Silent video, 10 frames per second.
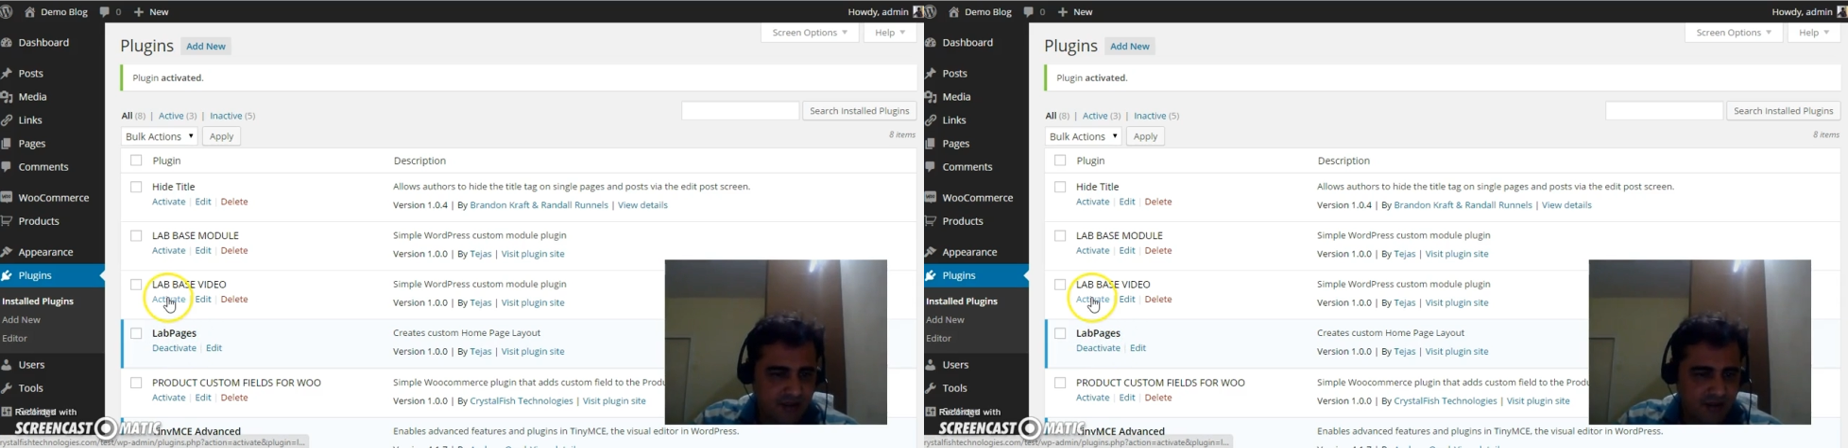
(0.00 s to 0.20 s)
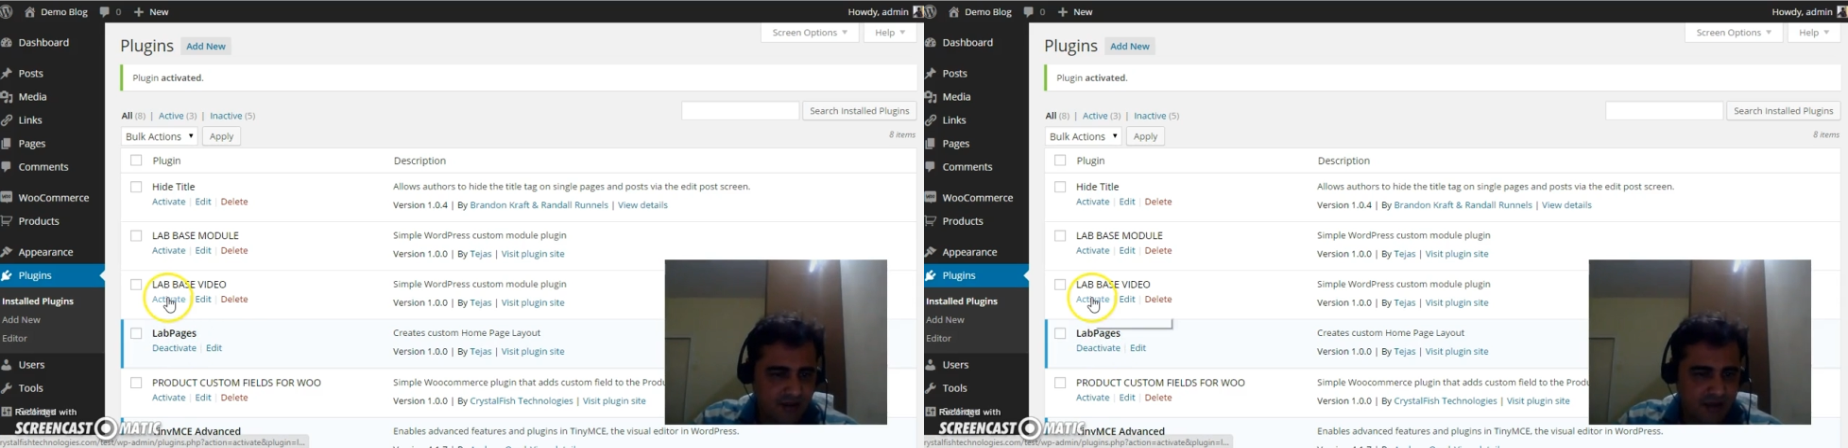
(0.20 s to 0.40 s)

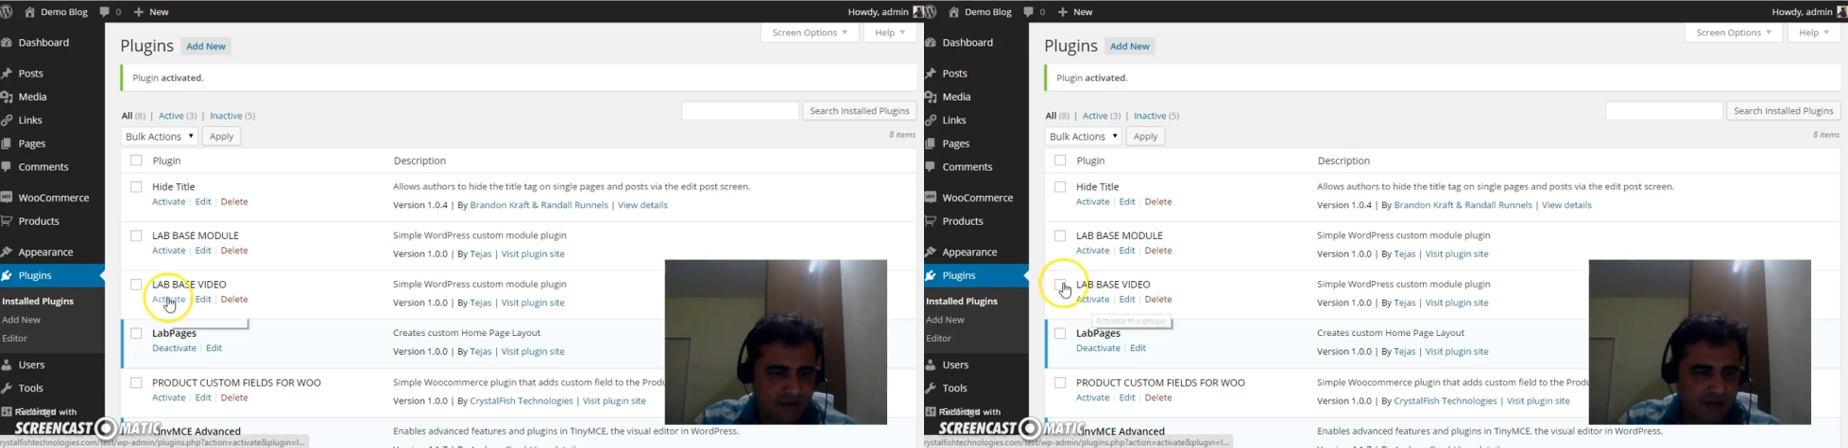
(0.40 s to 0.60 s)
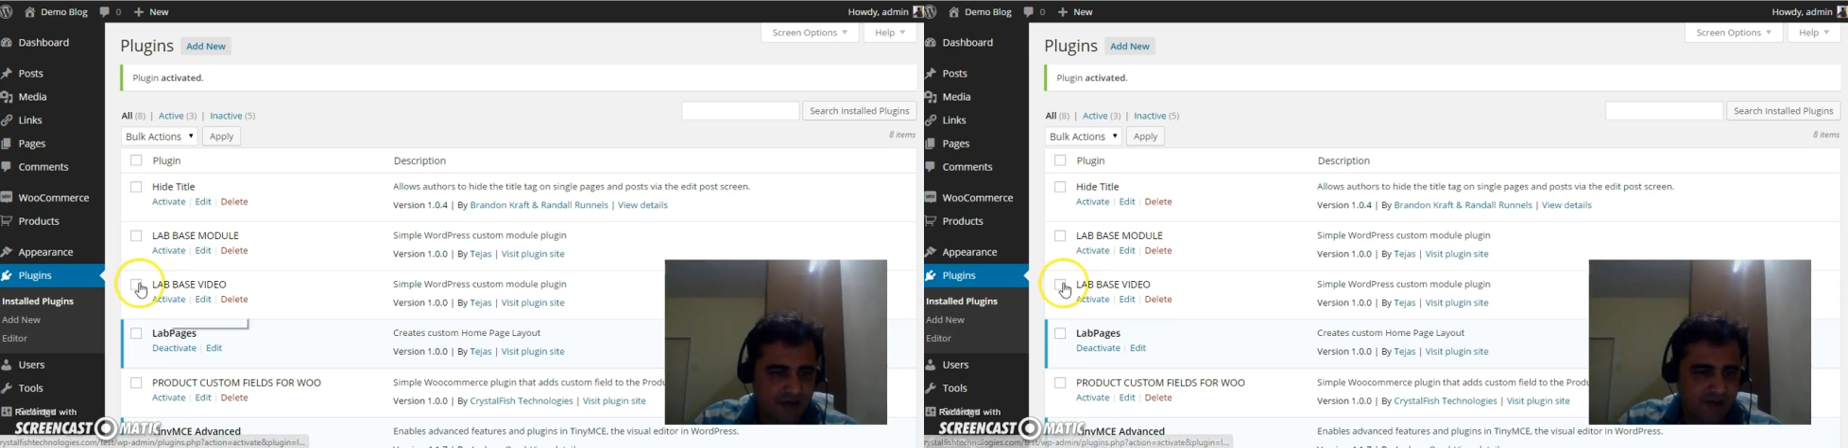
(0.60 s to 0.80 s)
Now
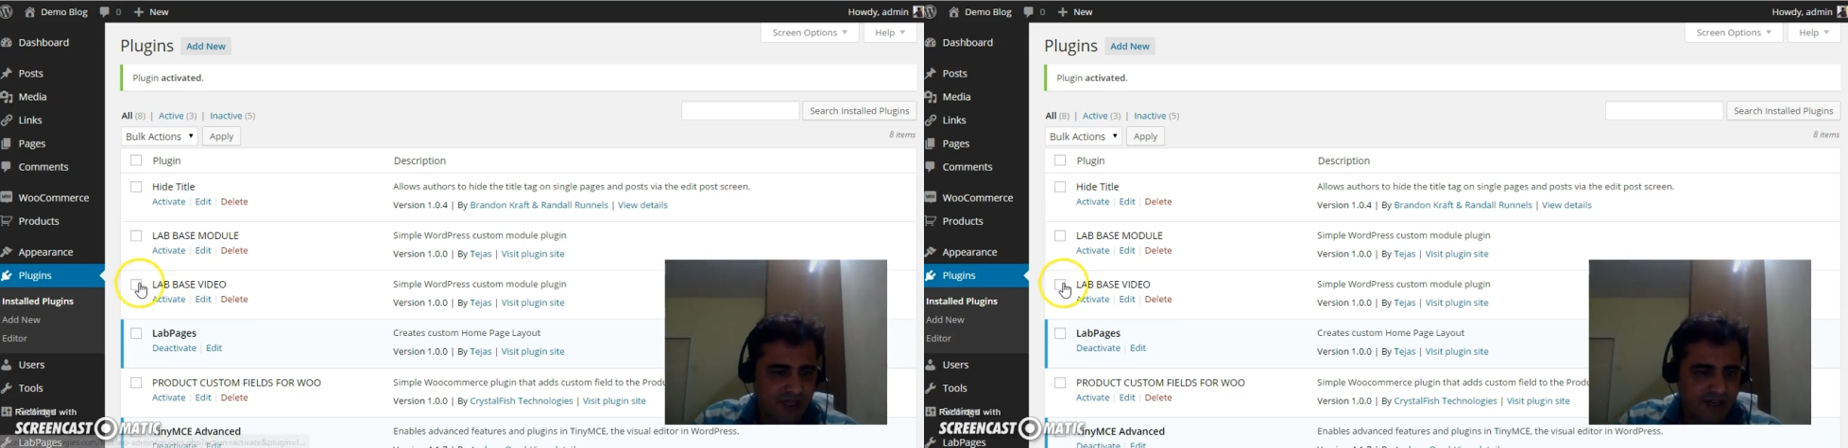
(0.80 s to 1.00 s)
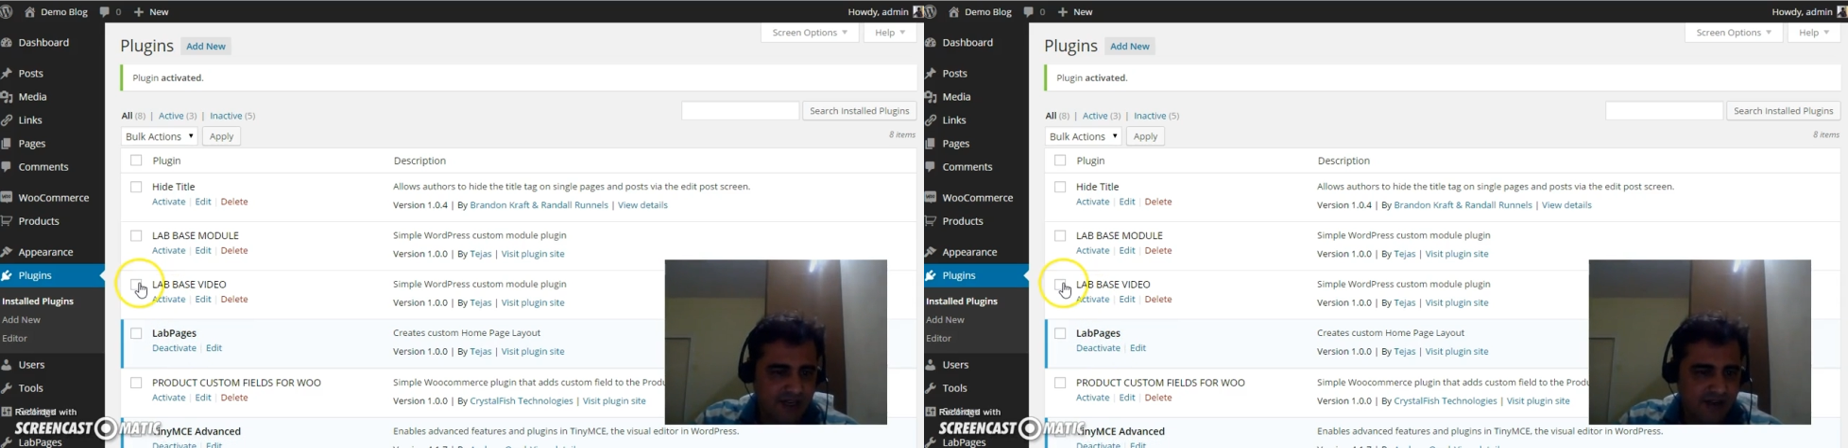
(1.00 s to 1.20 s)
I will
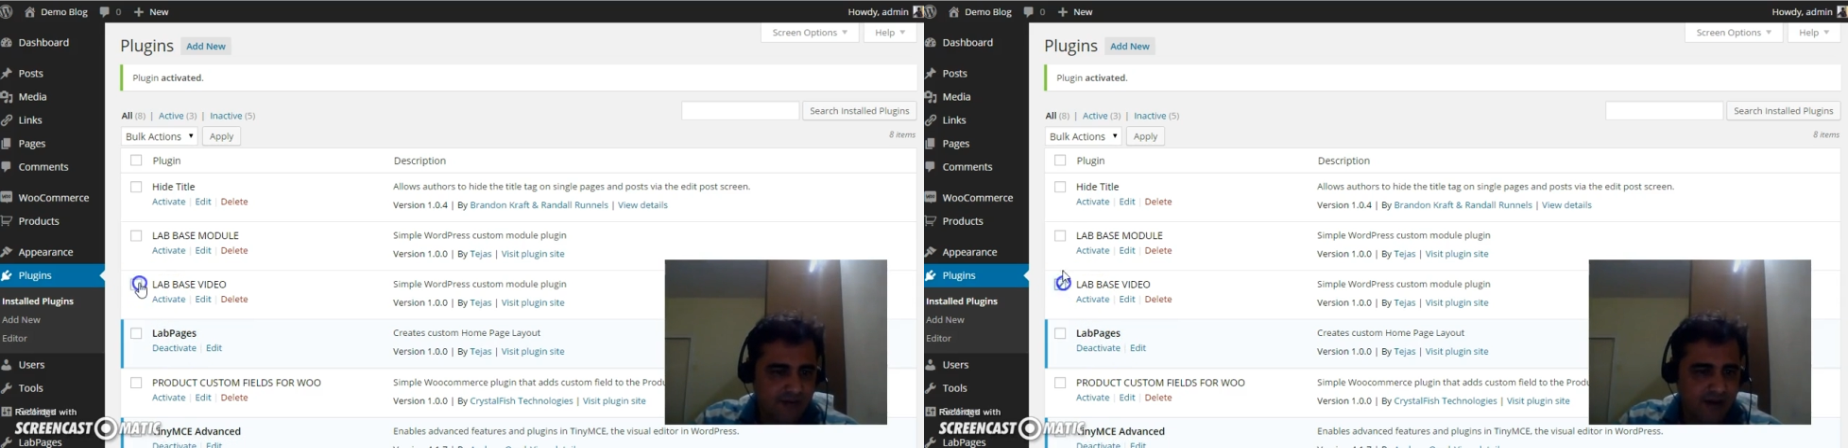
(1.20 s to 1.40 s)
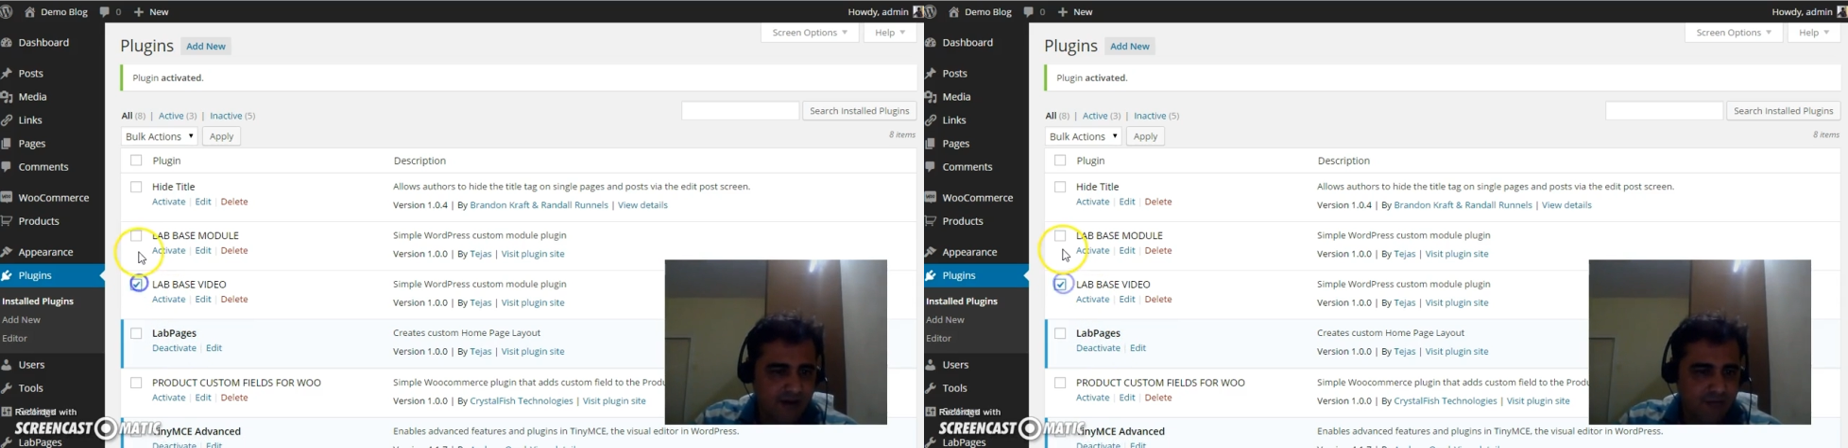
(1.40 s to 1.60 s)

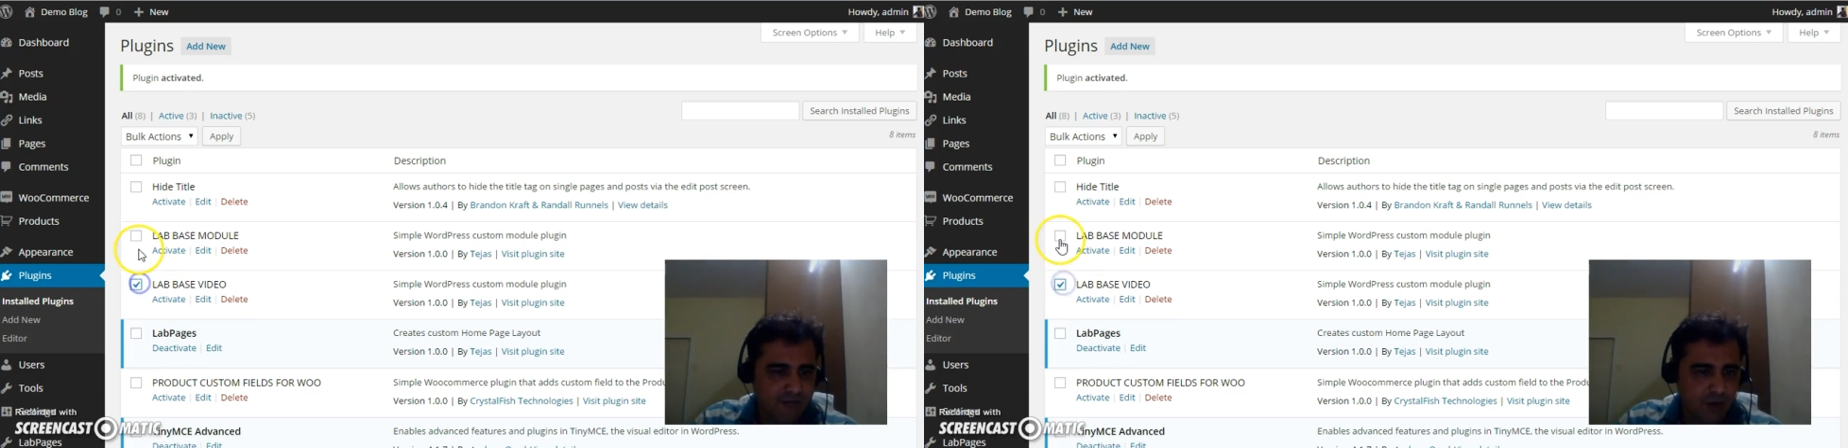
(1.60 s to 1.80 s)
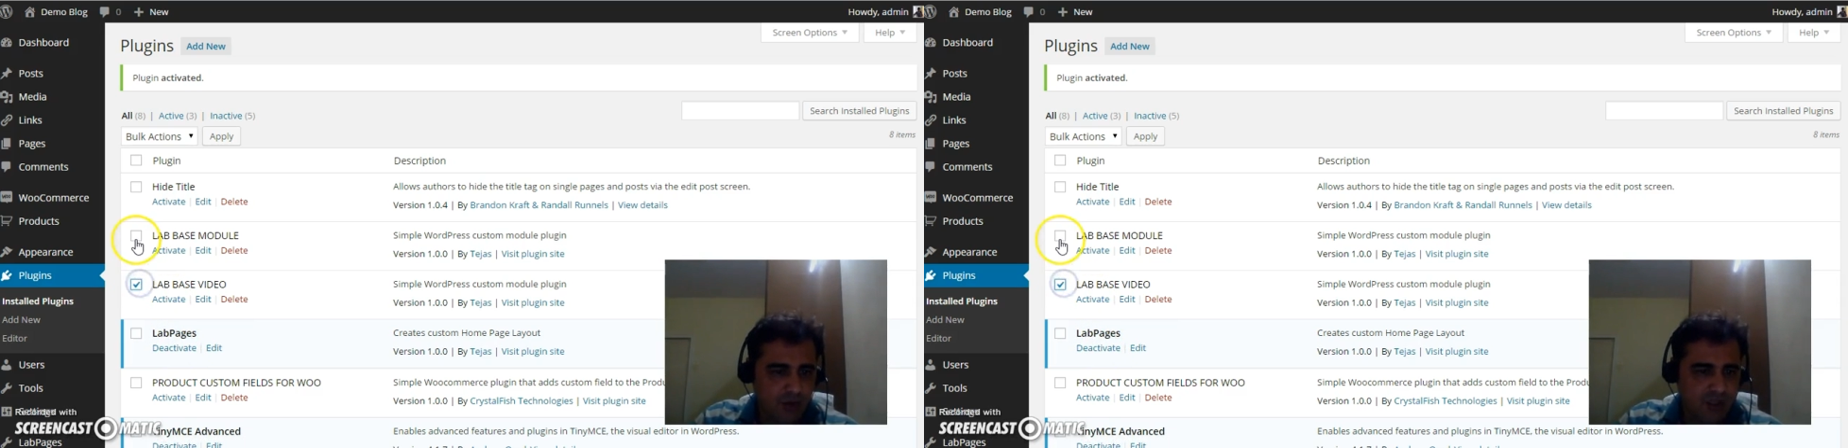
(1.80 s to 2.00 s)
activate
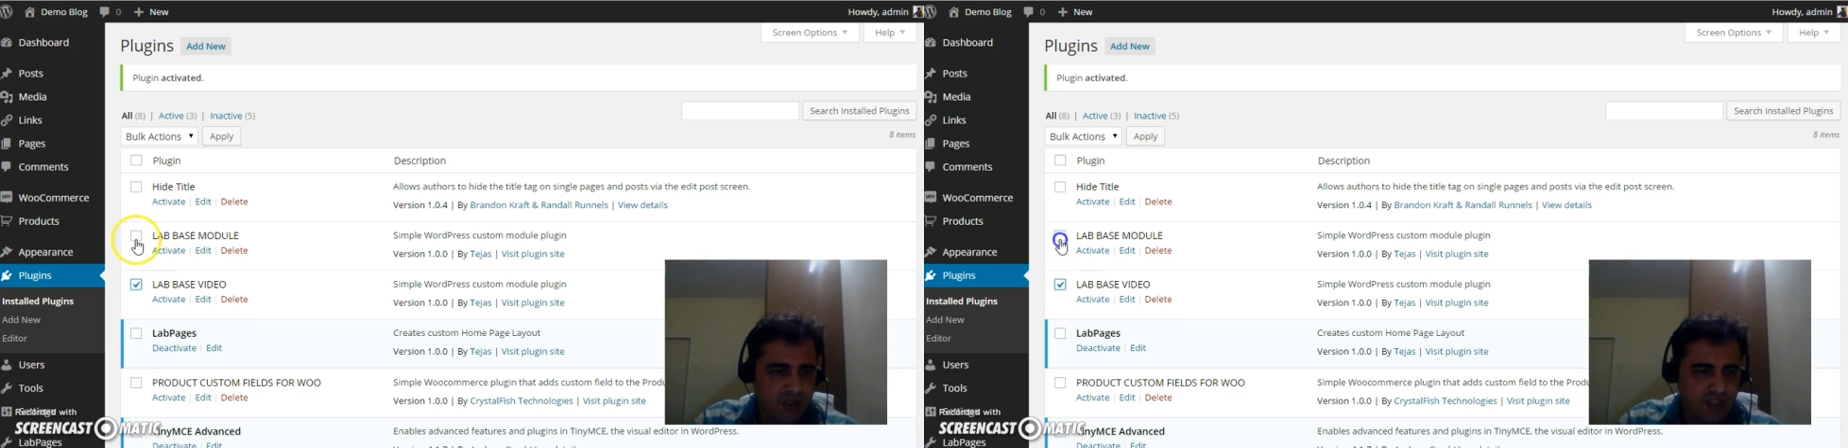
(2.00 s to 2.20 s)
both the